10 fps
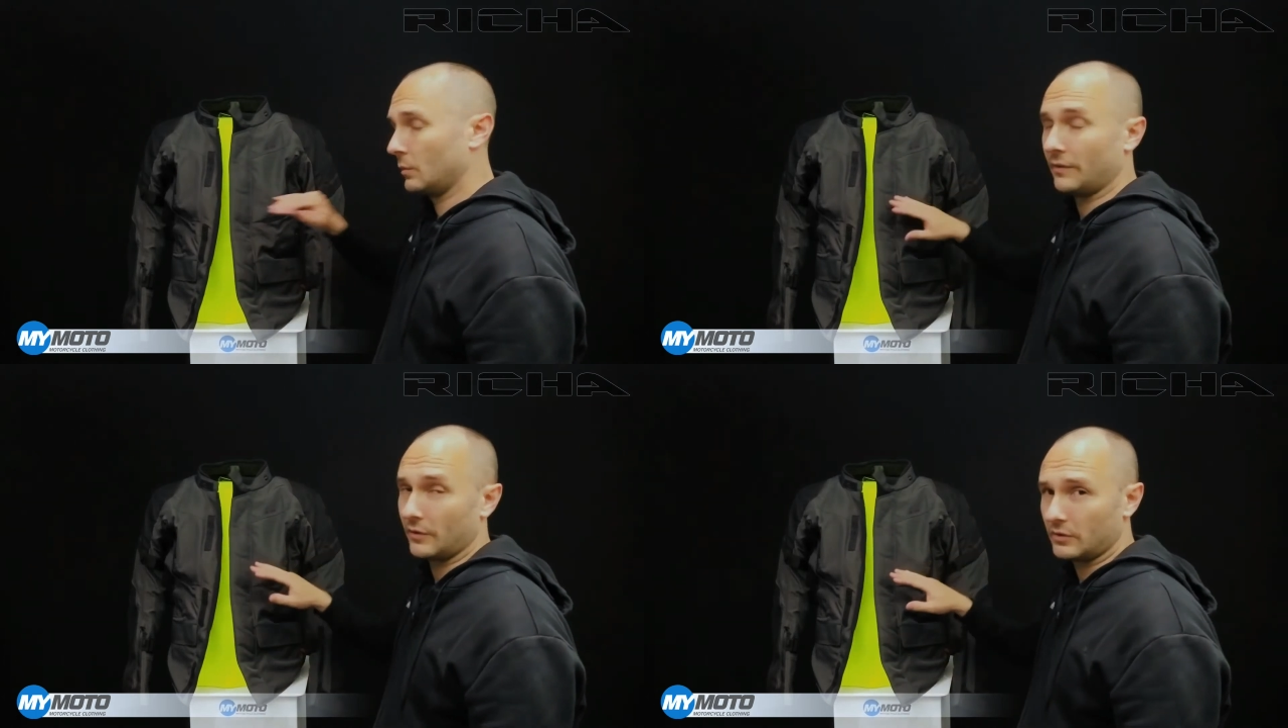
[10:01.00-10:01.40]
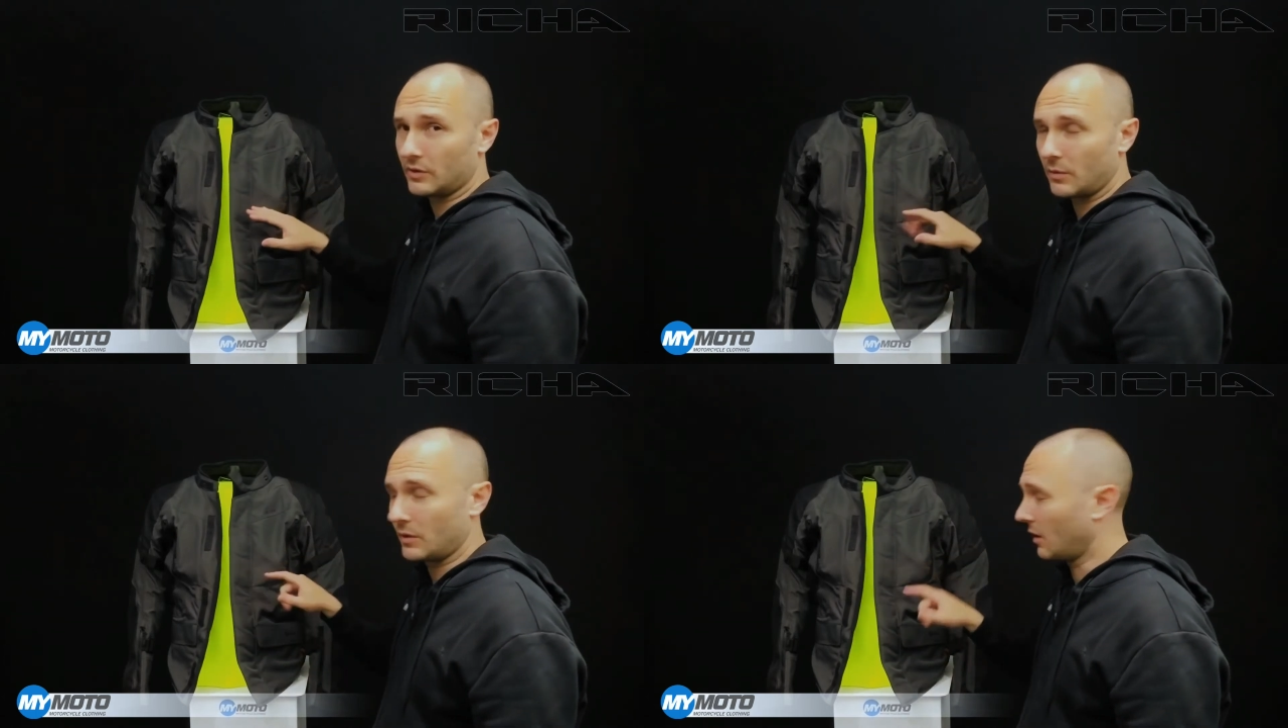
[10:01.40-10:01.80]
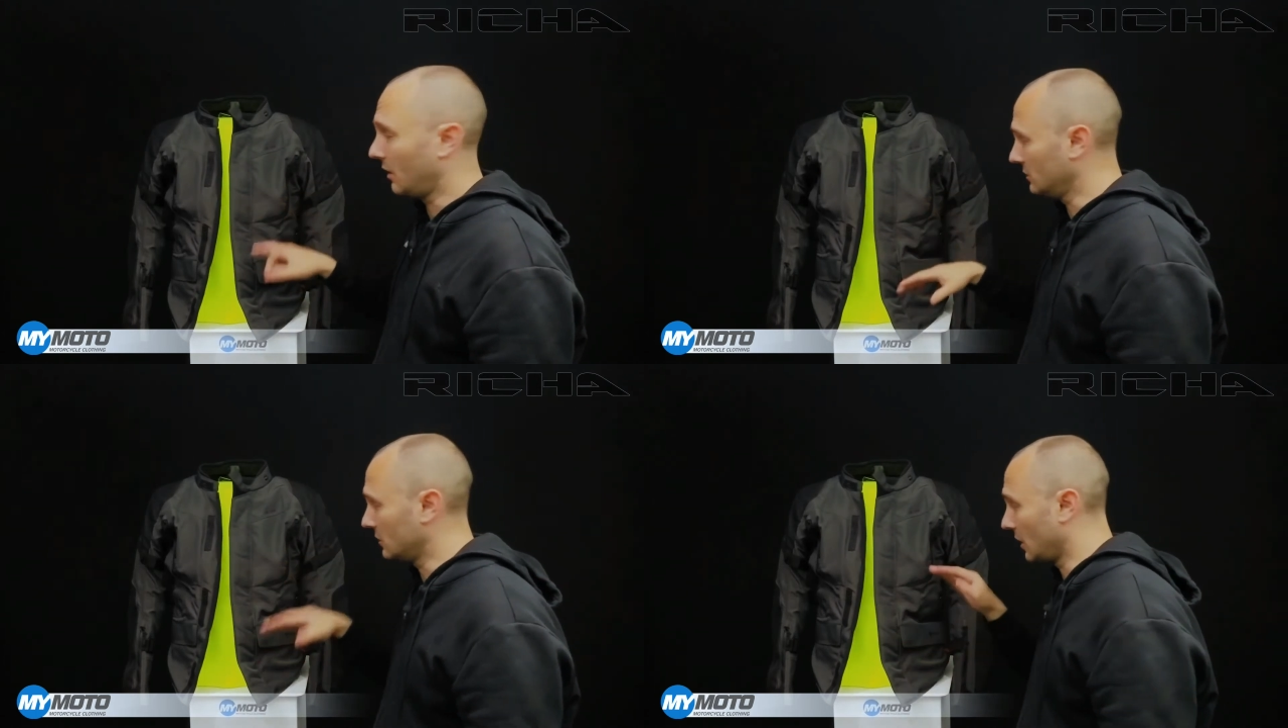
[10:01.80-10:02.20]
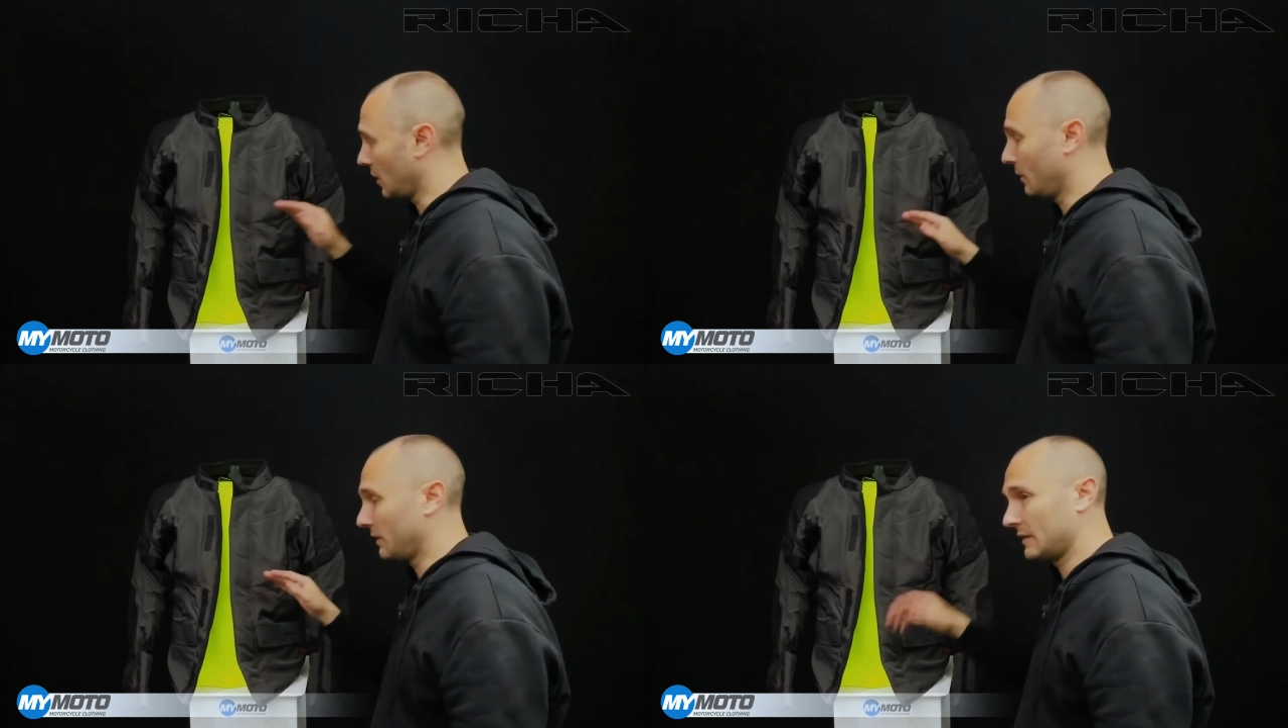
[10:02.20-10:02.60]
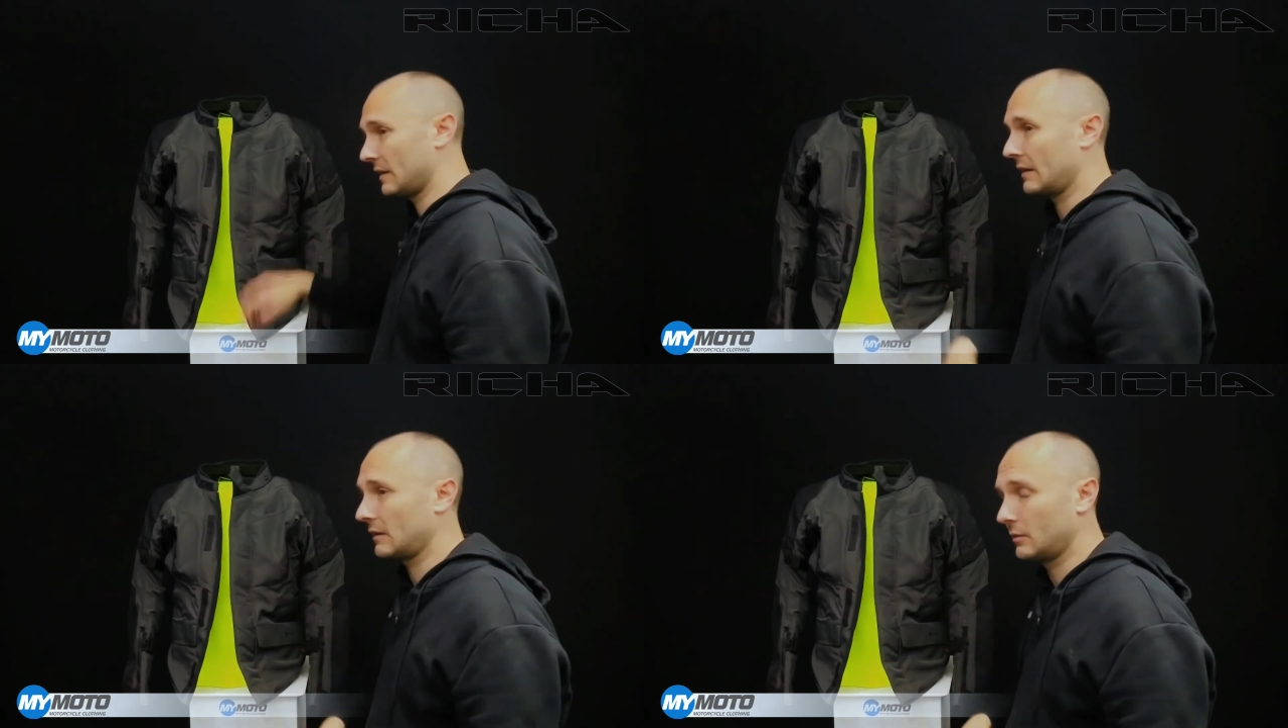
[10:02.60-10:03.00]
We've also got, to go with the
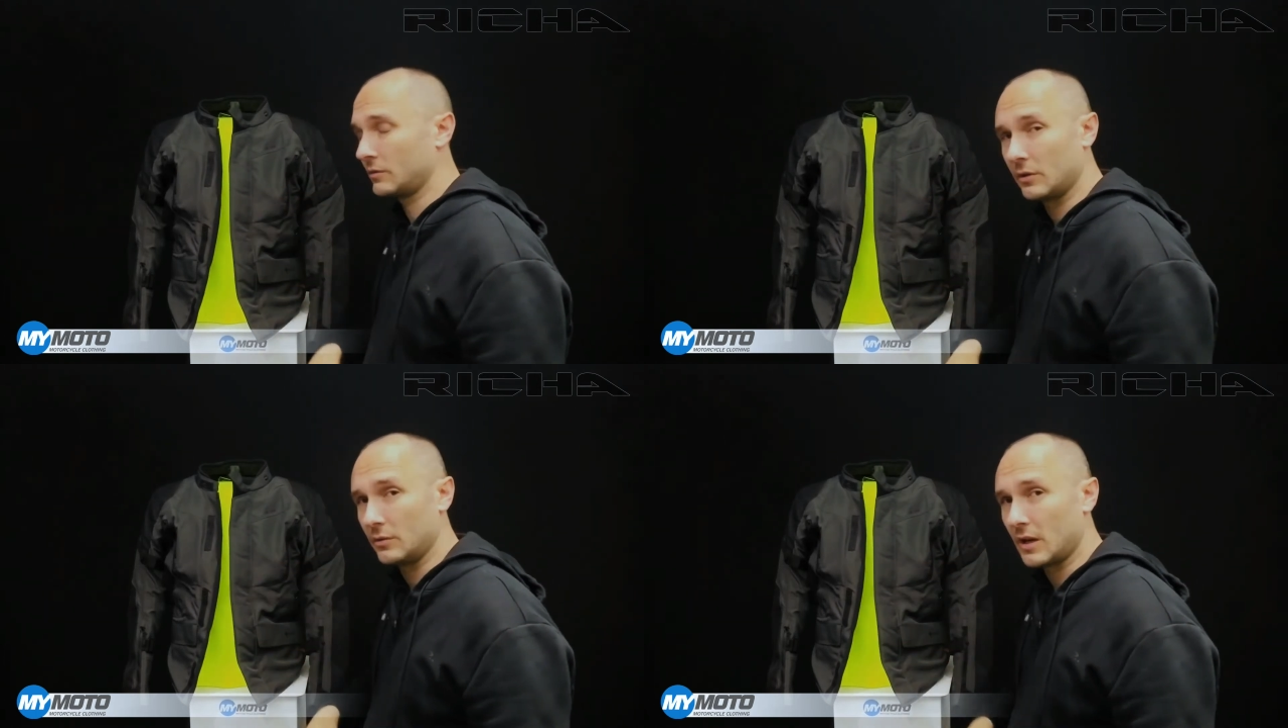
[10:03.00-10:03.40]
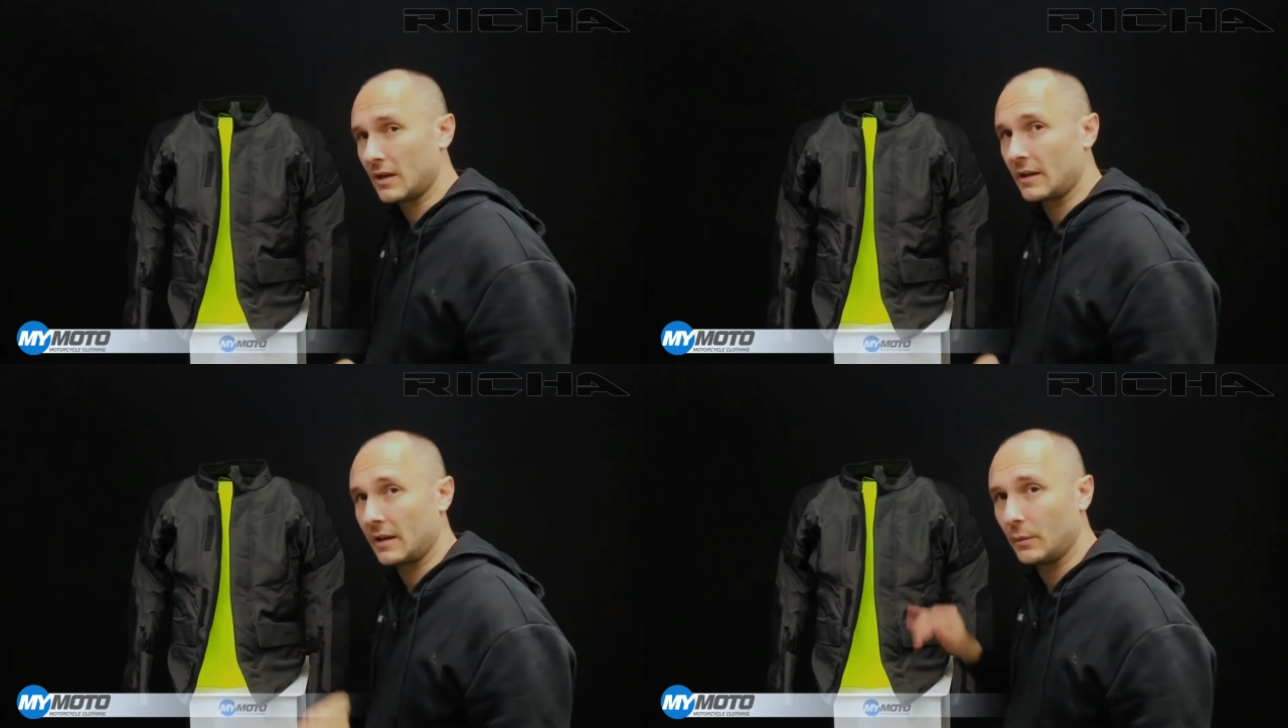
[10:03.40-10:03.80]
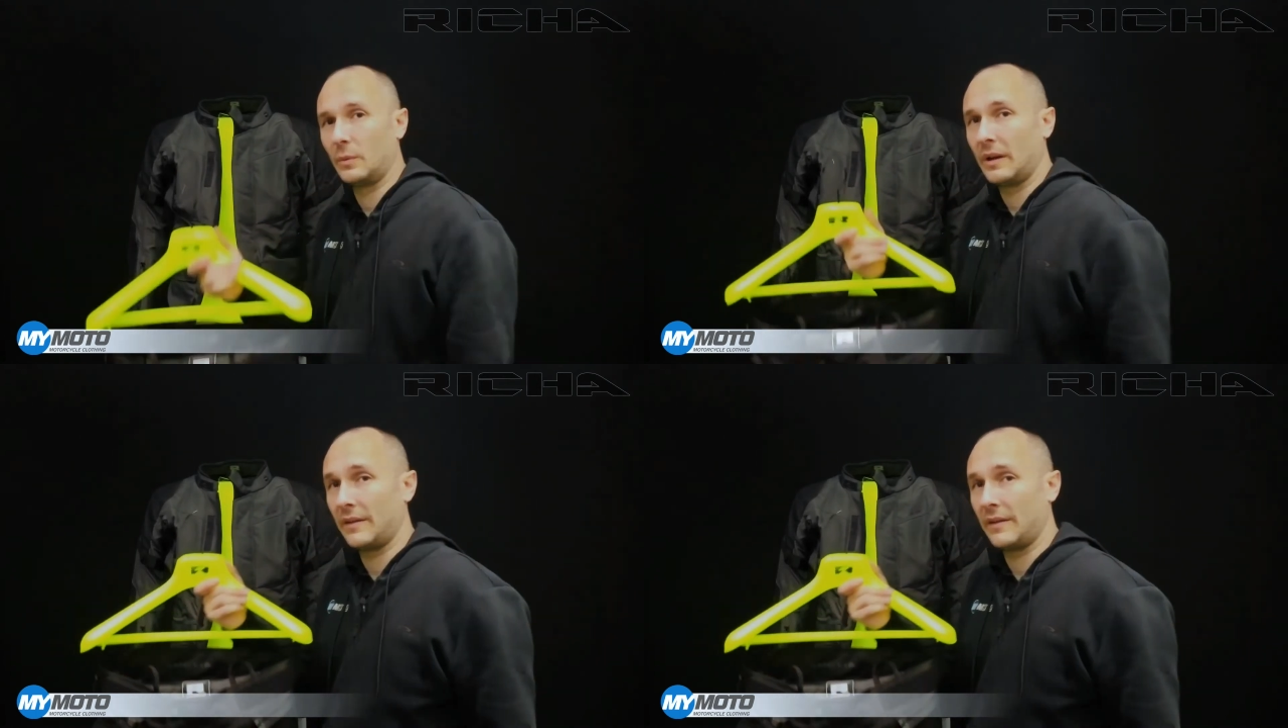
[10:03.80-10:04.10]
Cyclone 2 jacket, we